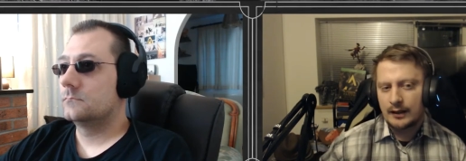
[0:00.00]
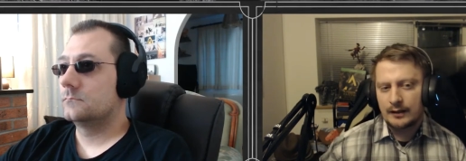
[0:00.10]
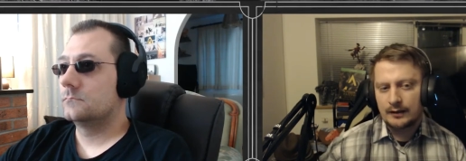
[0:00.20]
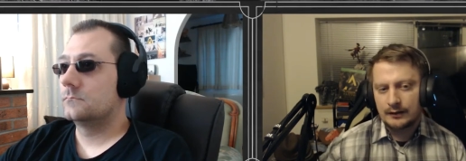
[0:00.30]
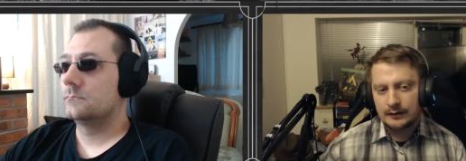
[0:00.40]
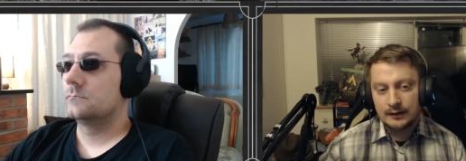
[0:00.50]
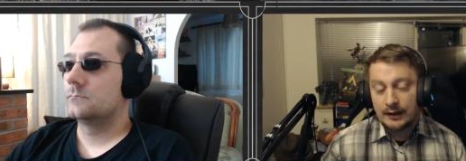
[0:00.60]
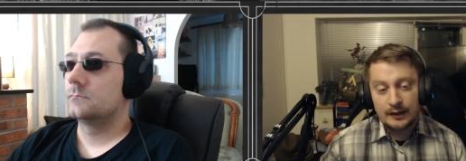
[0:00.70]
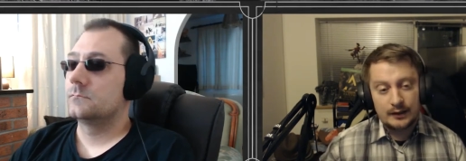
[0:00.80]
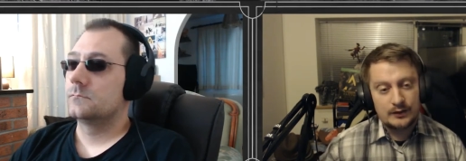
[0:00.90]
Speaker 1: I
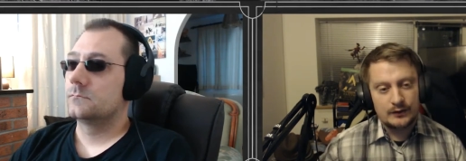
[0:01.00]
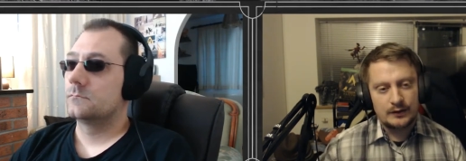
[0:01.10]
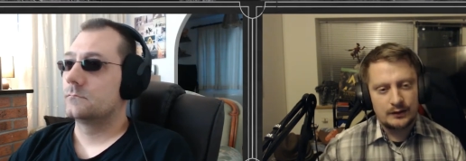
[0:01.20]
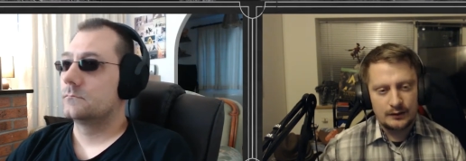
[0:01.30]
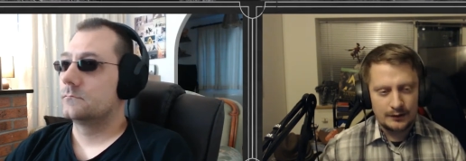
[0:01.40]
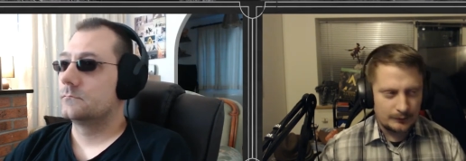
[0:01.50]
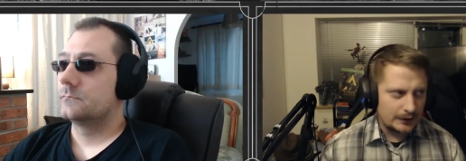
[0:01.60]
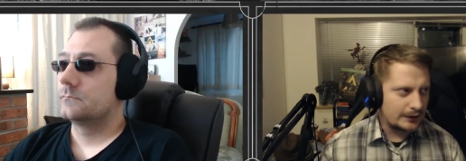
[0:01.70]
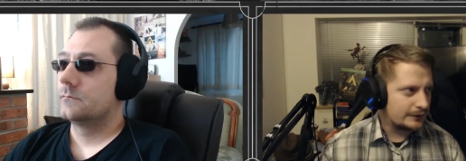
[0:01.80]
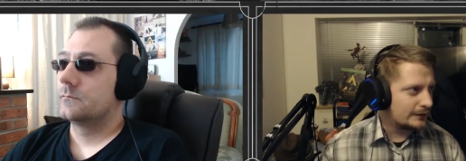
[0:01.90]
I enjoyed it. Uh,
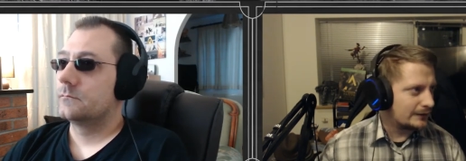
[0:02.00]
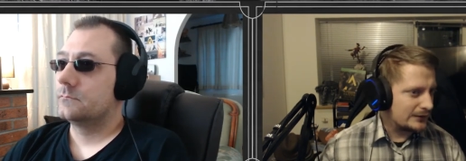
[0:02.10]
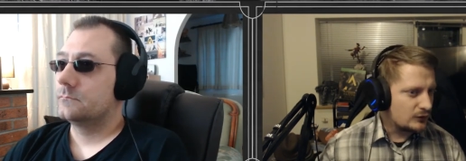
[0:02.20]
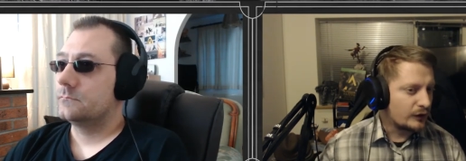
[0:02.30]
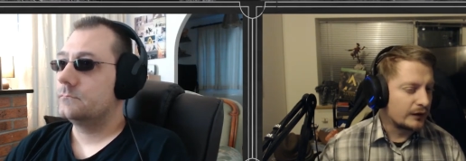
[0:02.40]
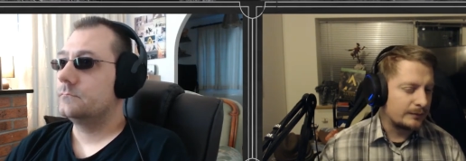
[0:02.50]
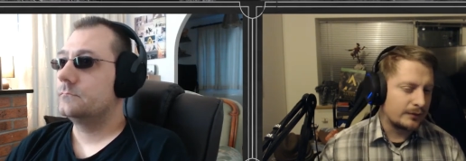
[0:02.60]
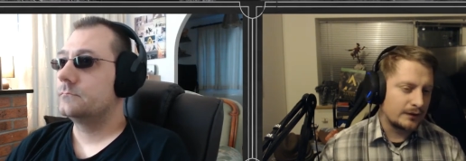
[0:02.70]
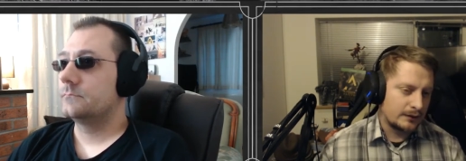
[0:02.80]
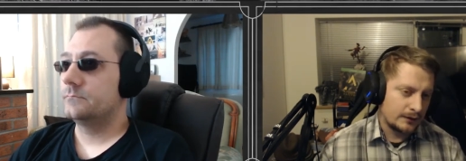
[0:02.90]
well, I didn't enjoy it,
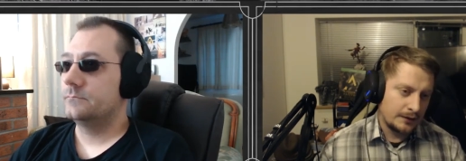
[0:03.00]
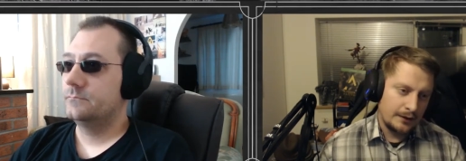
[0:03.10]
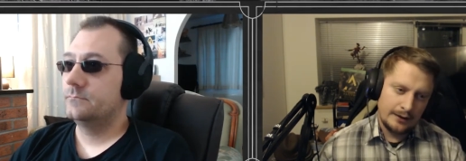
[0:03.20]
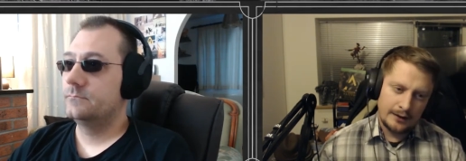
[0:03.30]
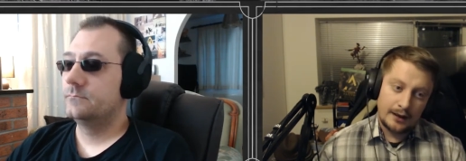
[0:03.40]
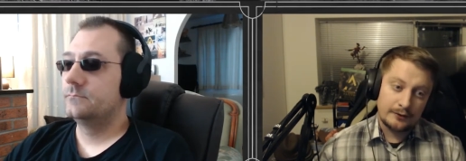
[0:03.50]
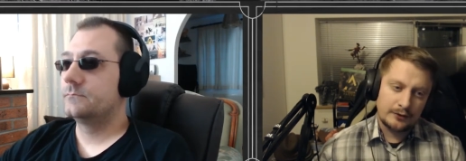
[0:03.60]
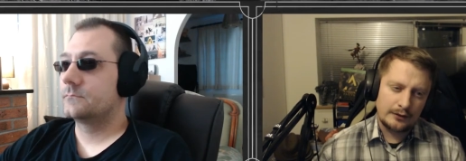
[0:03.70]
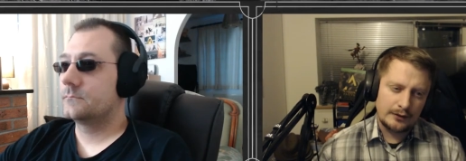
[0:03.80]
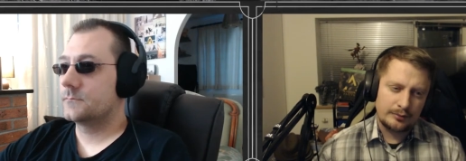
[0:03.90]
but I
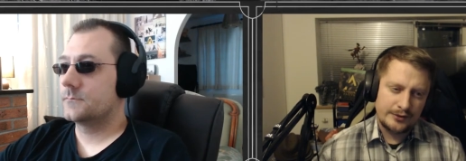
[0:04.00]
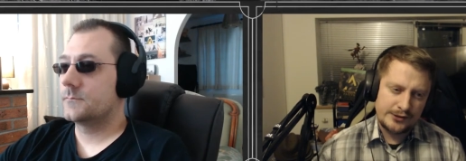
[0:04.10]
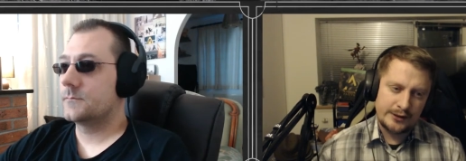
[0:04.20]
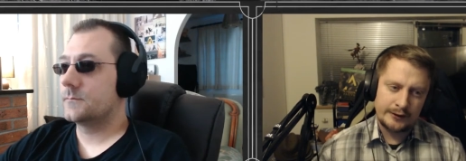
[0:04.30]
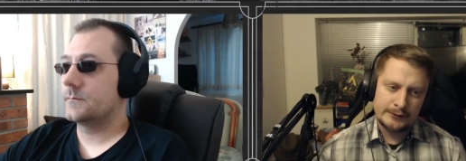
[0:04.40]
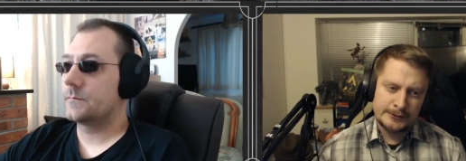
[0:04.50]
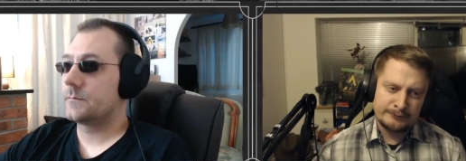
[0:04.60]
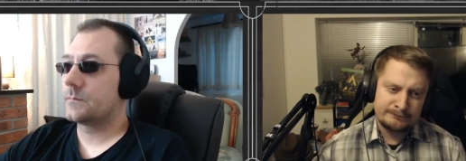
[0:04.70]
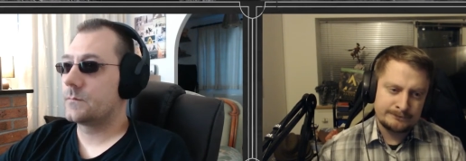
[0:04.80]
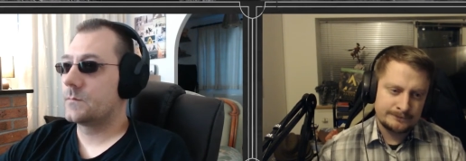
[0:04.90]
certainly appreciated it.
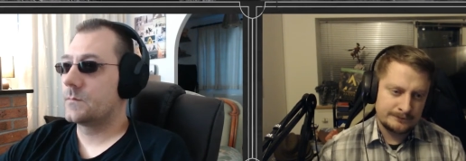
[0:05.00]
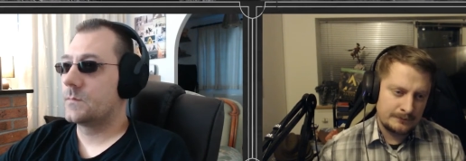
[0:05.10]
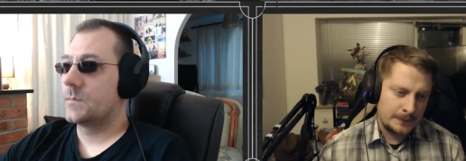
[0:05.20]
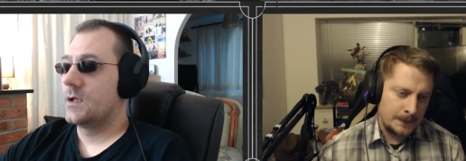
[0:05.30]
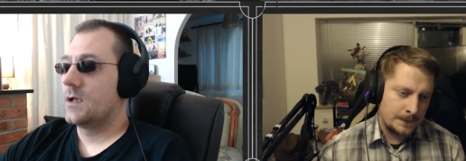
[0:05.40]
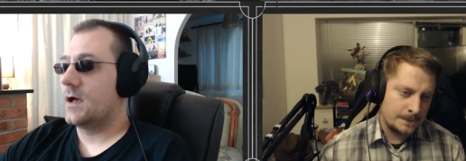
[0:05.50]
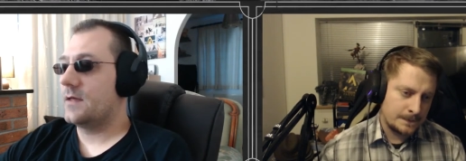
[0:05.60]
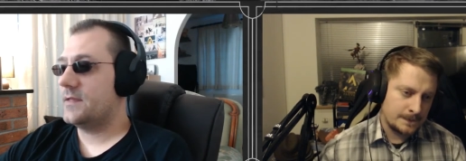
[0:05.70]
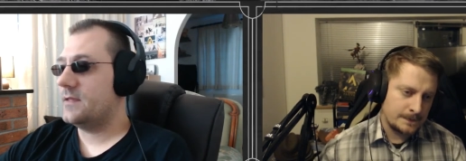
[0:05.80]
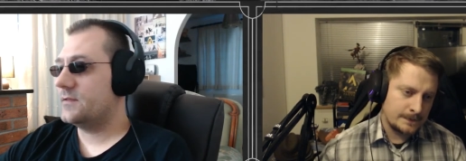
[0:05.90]

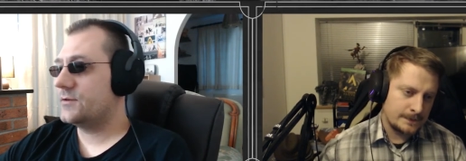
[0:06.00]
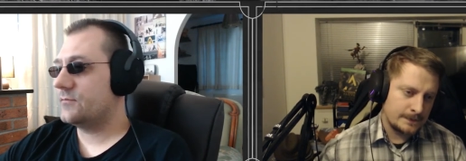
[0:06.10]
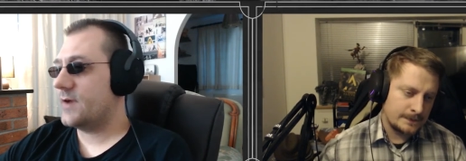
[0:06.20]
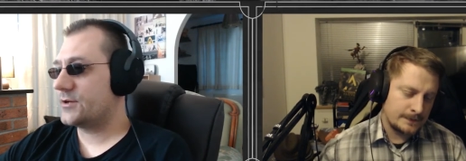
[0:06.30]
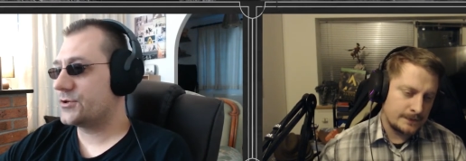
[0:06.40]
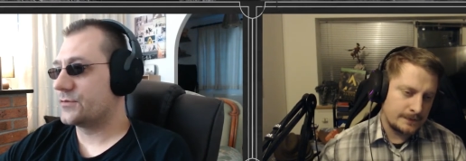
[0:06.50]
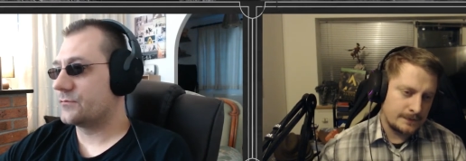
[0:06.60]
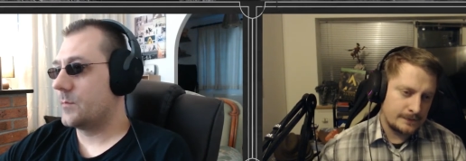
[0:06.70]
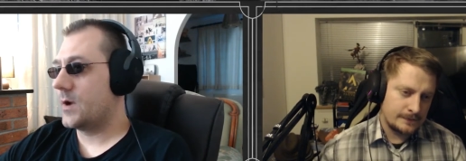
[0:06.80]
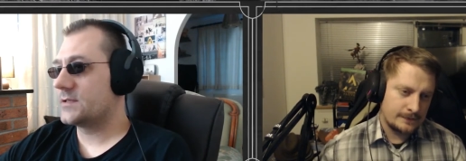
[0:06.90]
Speaker 2: I think the
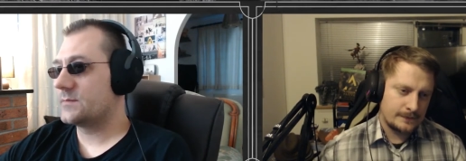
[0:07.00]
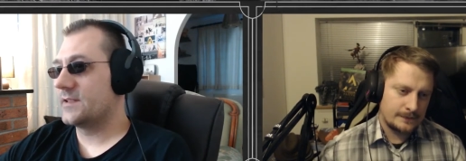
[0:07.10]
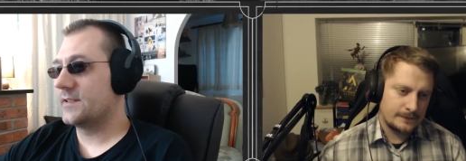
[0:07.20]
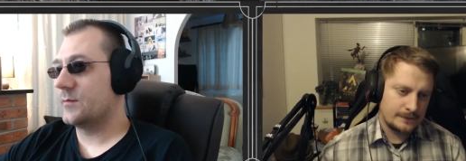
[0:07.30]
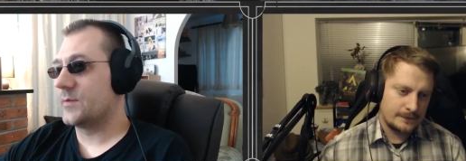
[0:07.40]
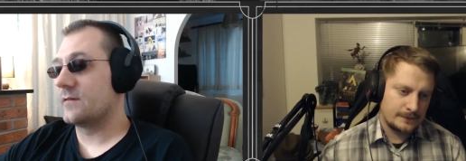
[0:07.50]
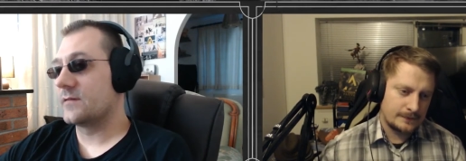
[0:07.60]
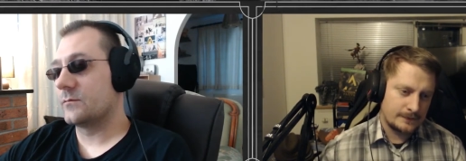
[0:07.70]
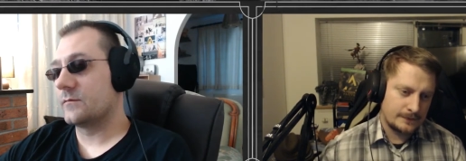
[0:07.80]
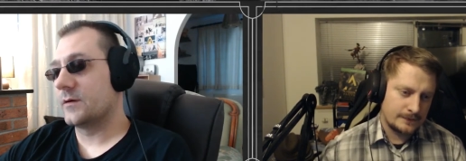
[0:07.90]
direction reminds me a little bit of
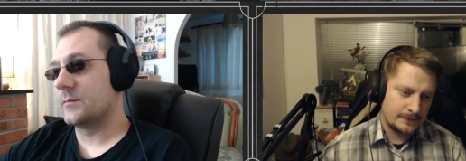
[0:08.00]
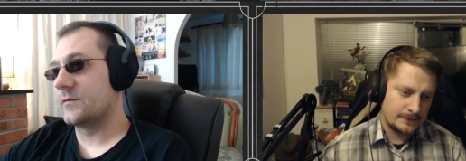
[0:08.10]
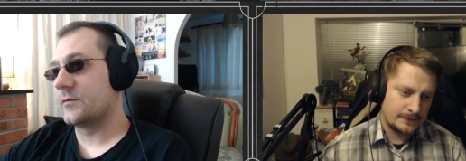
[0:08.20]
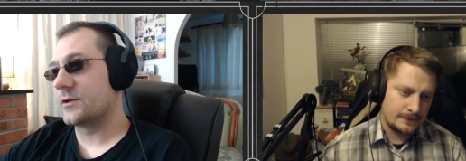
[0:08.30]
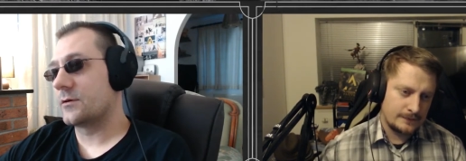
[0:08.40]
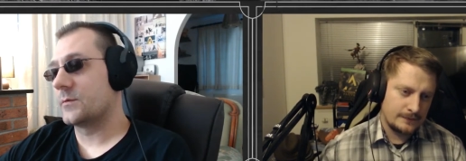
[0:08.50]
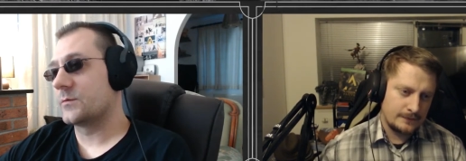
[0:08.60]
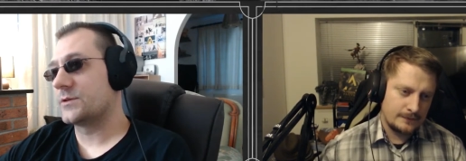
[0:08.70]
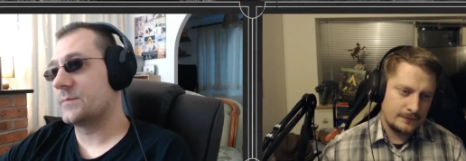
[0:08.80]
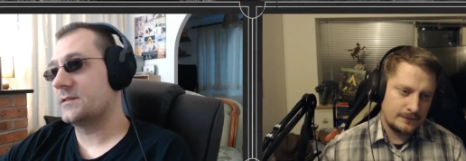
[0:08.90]
a film we've already covered,
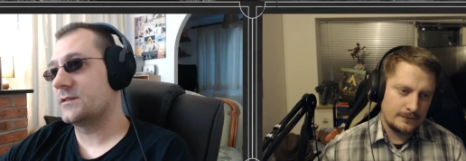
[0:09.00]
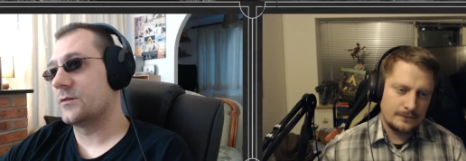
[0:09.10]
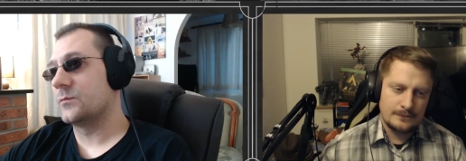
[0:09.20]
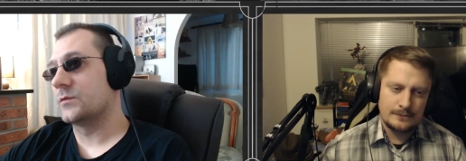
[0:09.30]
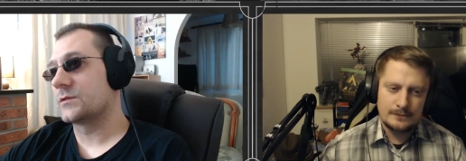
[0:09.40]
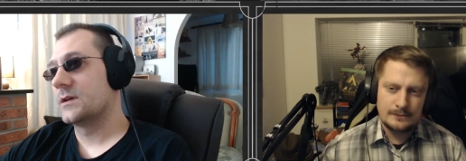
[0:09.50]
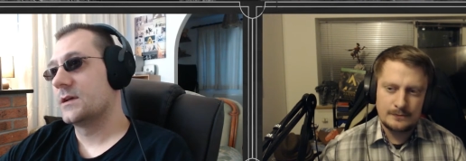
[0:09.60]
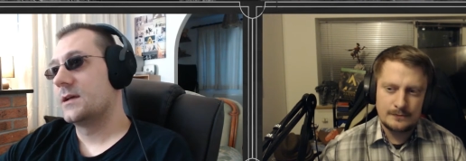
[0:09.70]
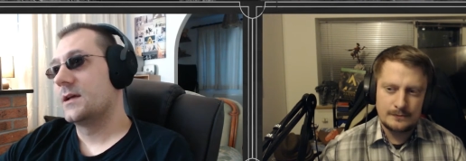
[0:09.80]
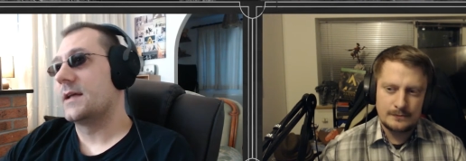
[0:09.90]
which is Pentagon Wars.
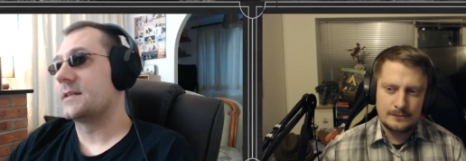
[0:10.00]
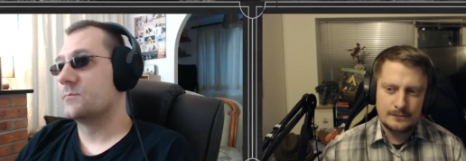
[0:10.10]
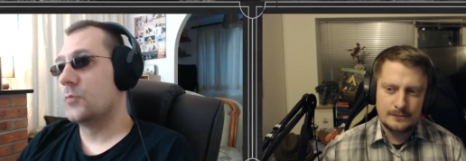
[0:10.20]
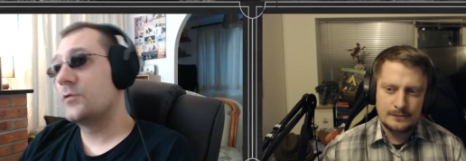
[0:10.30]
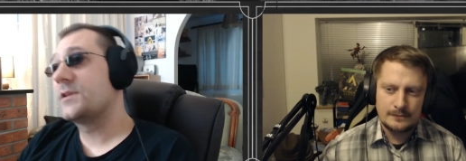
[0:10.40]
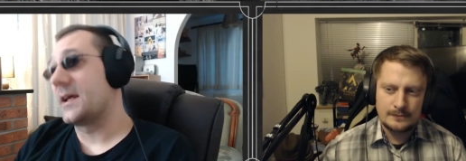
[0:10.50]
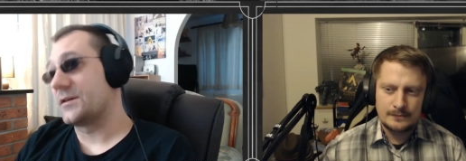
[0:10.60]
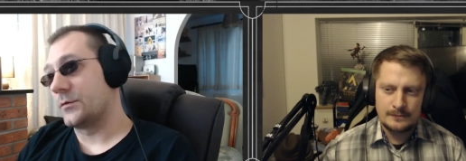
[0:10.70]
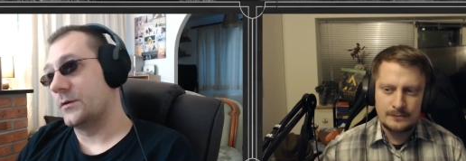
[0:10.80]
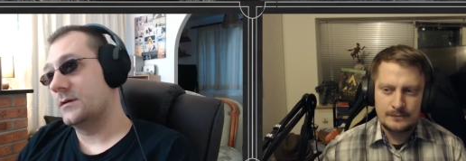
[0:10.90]
It's more than
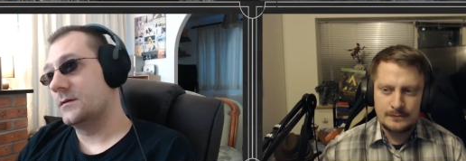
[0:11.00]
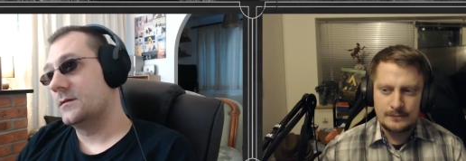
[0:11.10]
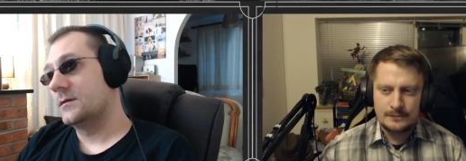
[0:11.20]
adequate.